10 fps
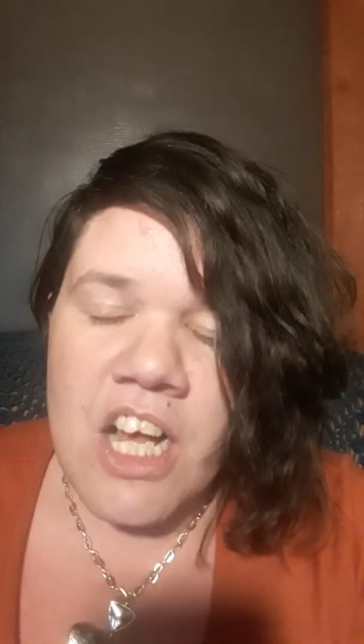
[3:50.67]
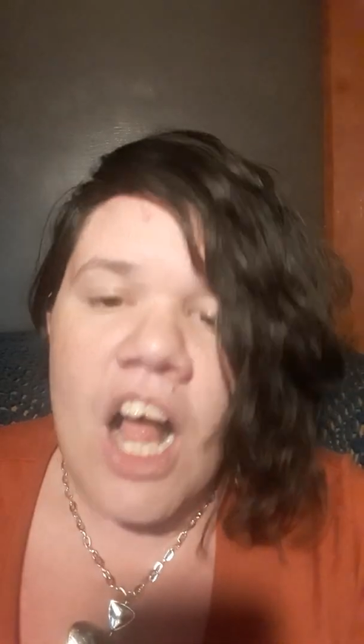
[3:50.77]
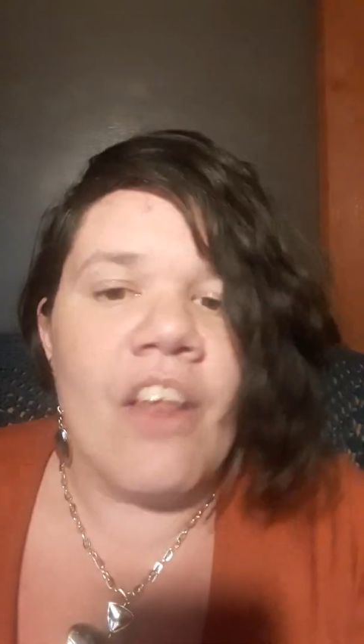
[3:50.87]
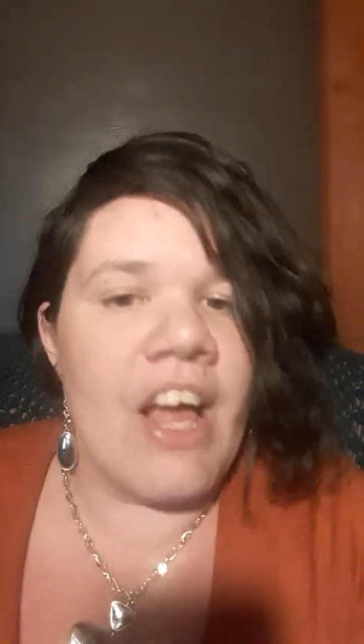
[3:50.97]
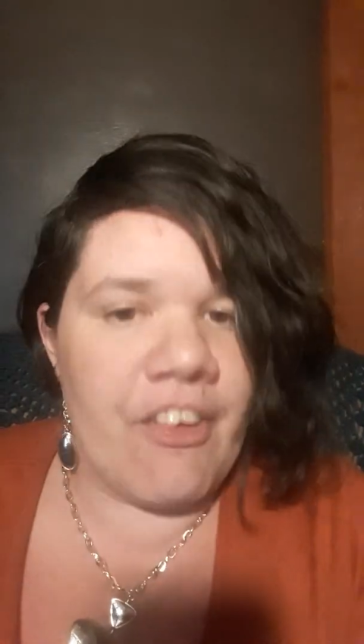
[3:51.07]

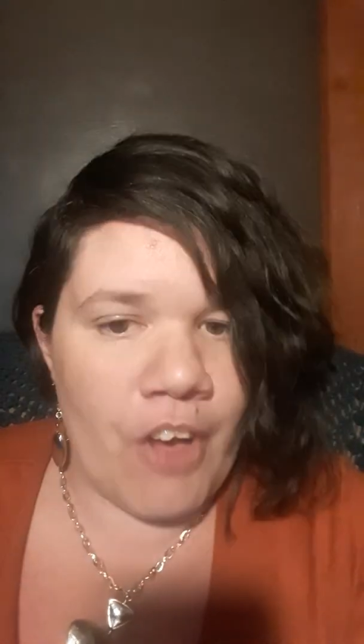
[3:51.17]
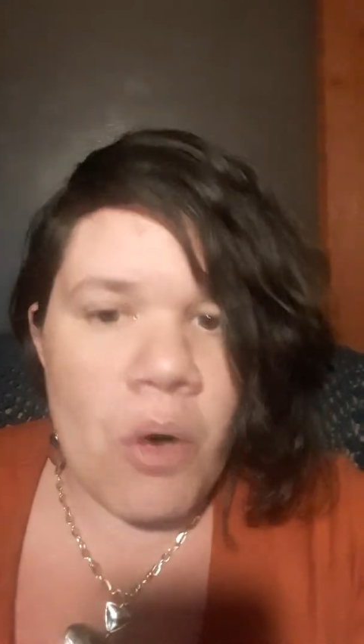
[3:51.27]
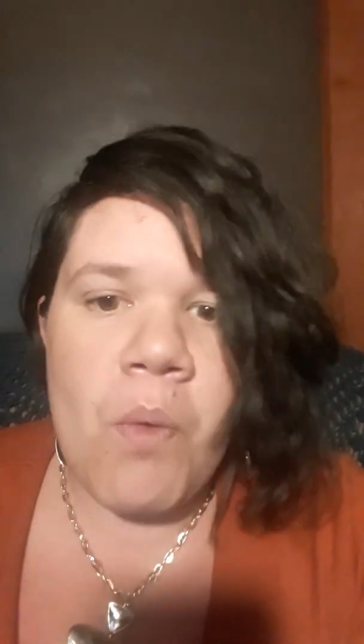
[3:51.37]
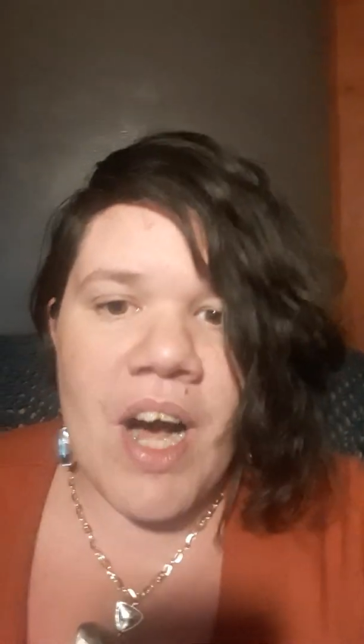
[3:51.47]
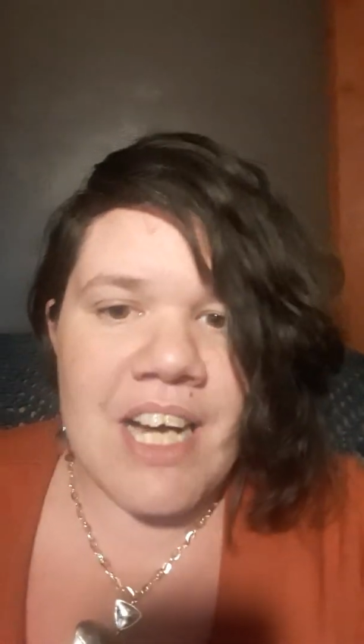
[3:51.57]
like
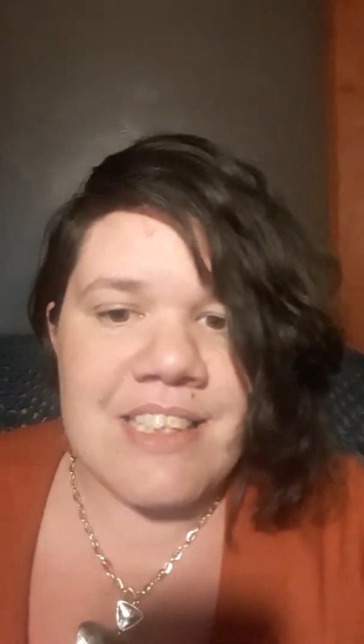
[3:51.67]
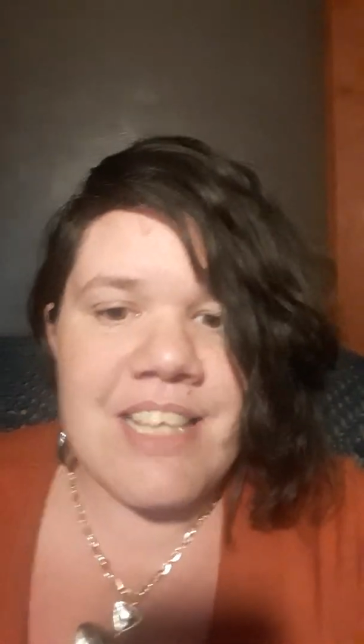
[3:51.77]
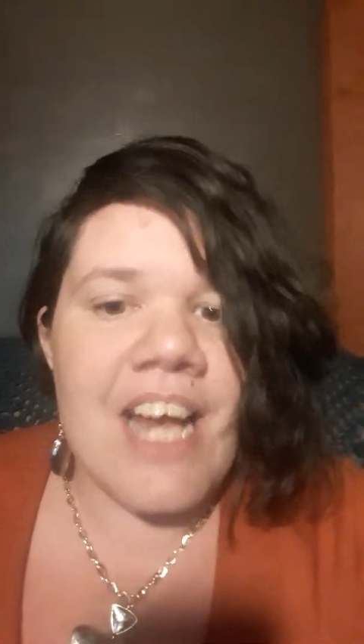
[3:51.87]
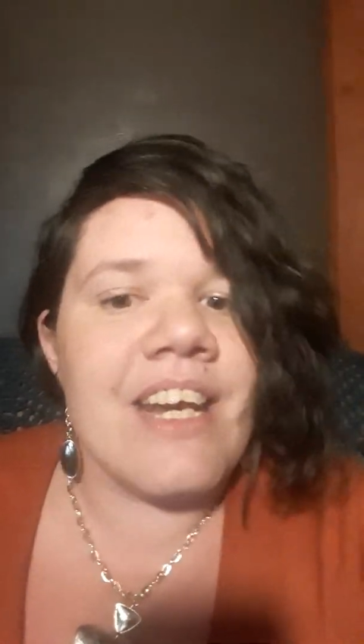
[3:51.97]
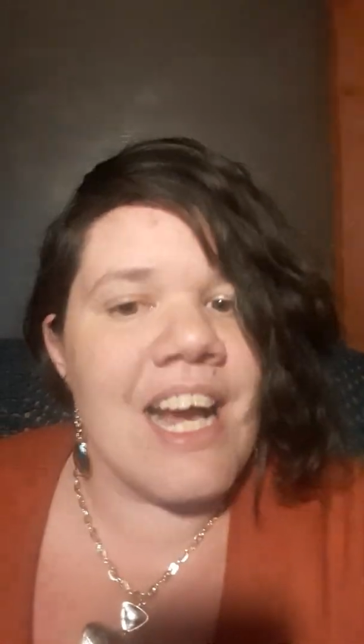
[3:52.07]
there was
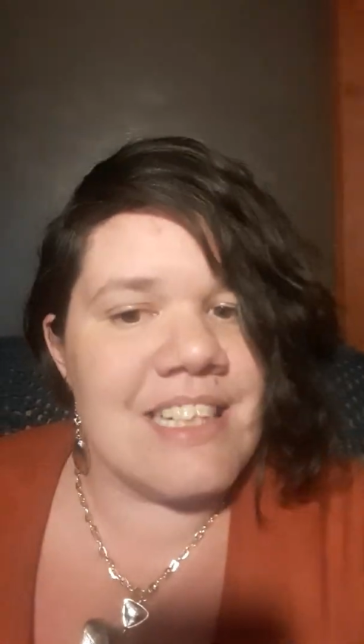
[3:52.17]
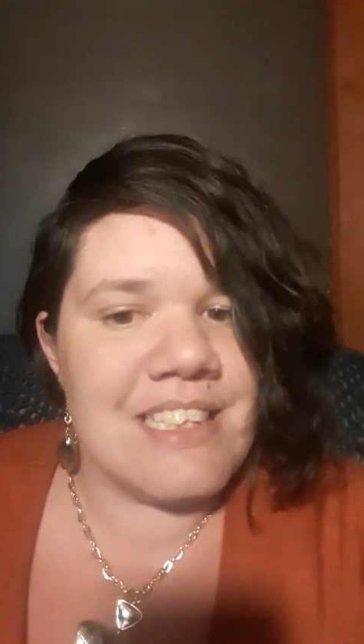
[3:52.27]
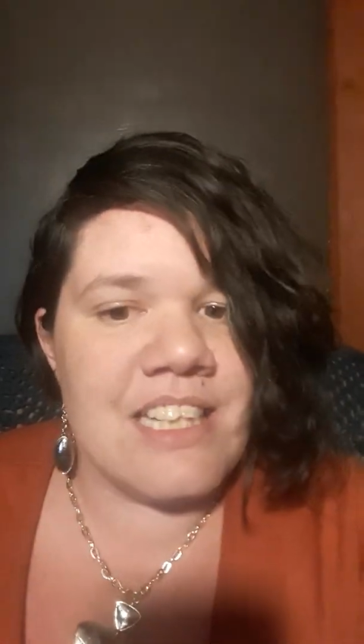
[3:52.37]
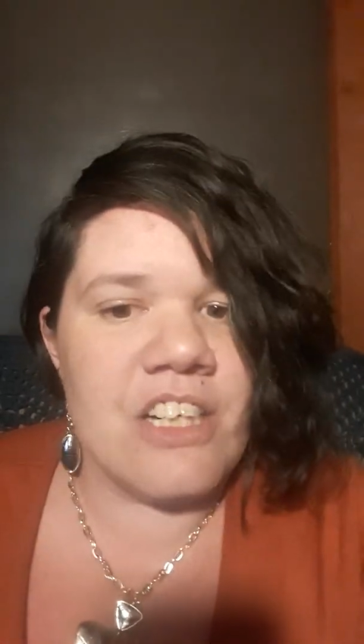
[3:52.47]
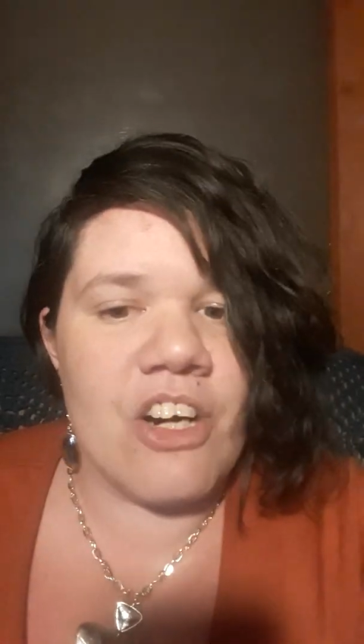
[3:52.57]
in
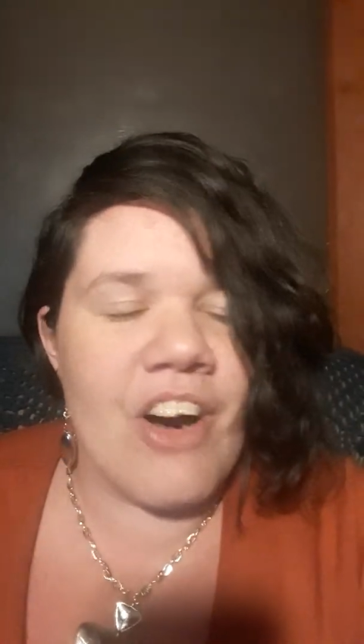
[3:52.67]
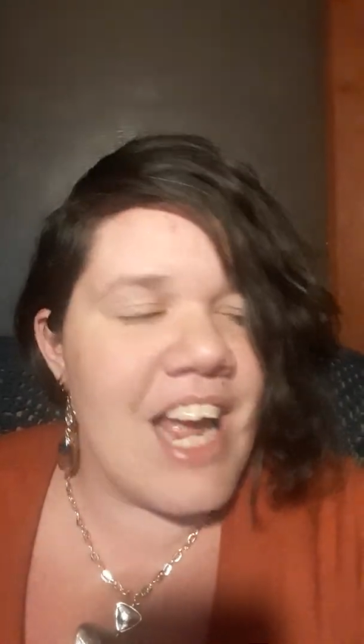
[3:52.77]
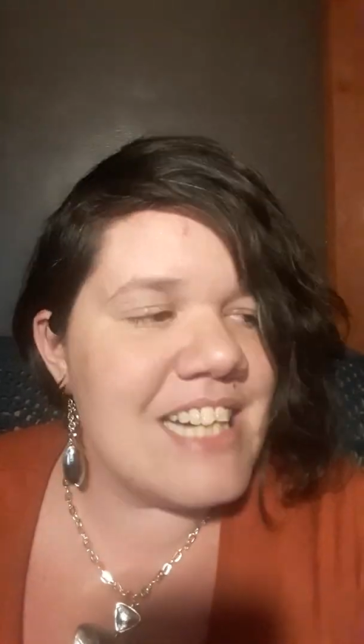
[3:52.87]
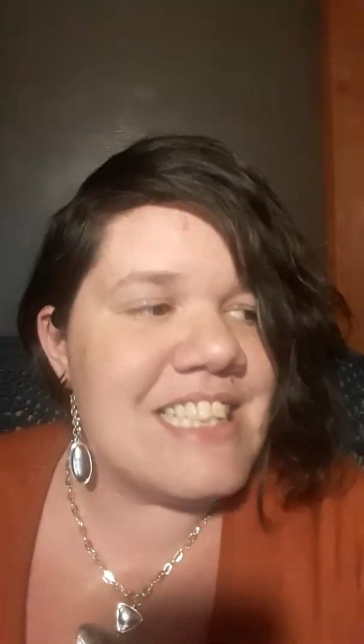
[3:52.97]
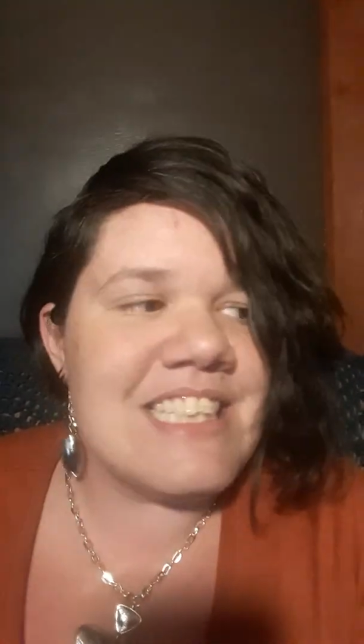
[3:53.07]

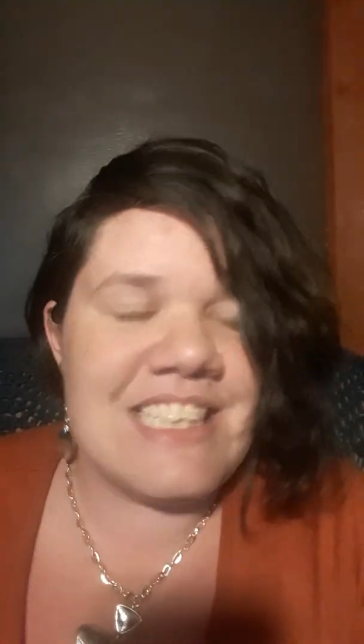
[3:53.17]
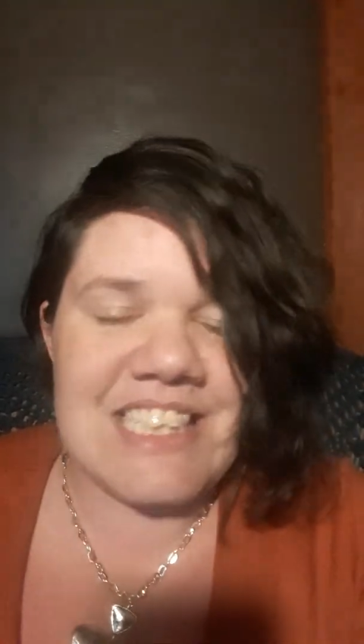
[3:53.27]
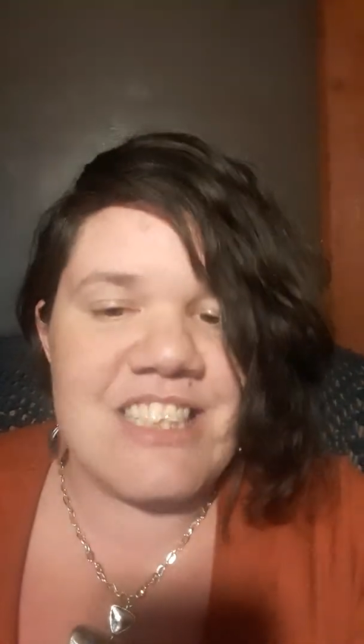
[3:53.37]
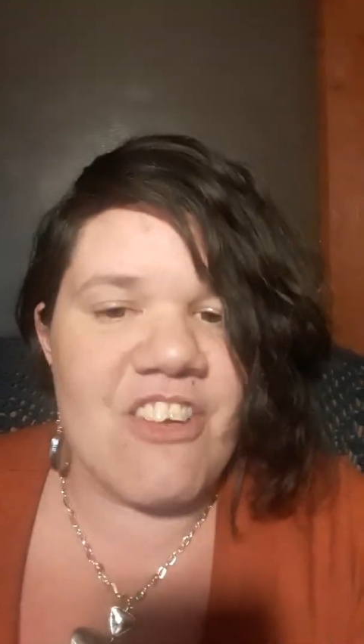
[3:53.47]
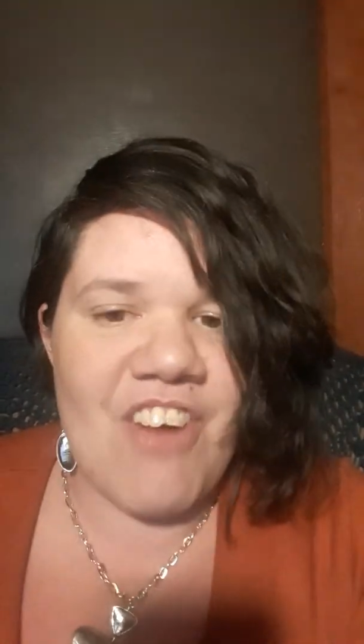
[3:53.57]

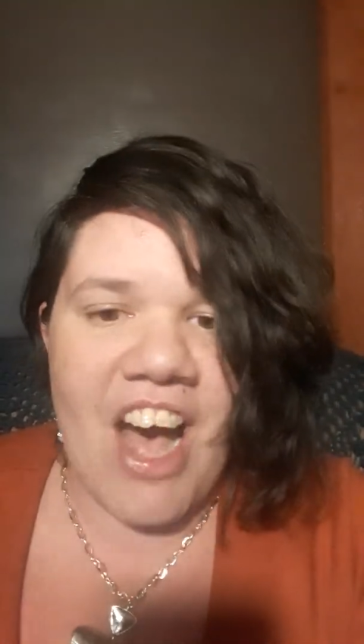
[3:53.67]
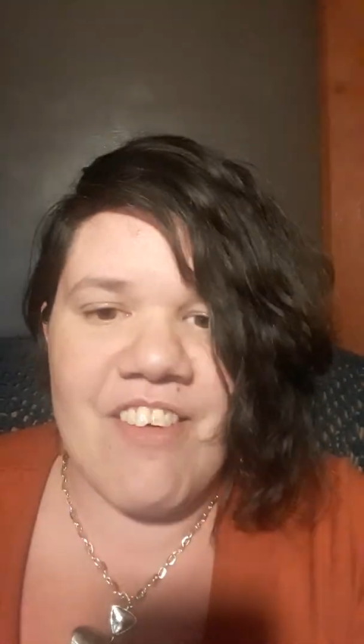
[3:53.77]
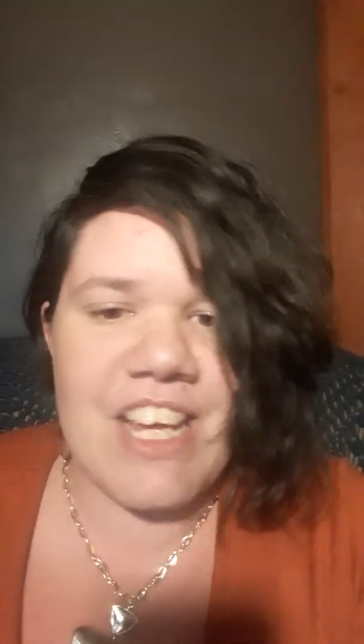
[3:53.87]
1865.